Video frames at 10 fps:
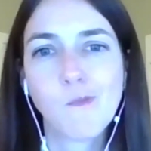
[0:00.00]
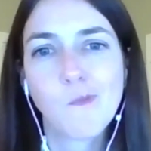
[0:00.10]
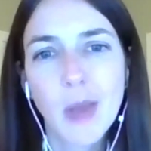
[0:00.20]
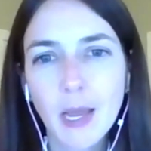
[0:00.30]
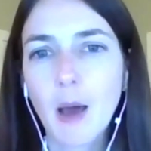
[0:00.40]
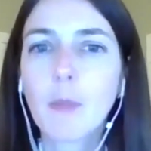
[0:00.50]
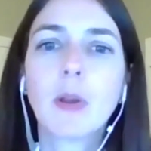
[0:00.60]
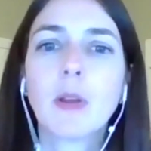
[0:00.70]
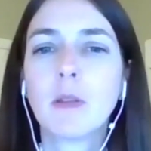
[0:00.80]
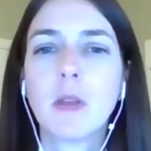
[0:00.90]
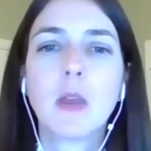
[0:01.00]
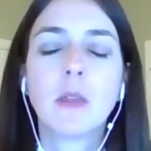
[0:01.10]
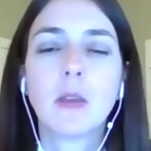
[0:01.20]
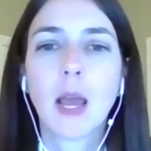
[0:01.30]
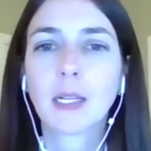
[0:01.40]
pickup in
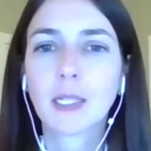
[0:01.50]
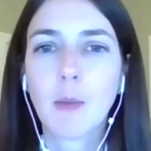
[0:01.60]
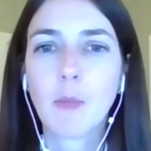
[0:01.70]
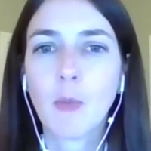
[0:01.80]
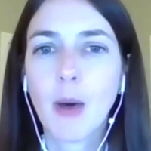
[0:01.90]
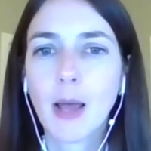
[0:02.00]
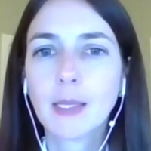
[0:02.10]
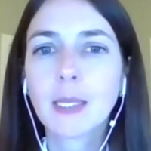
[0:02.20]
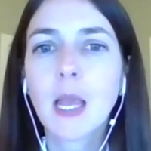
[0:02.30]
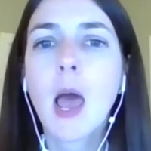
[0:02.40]
the next couple months,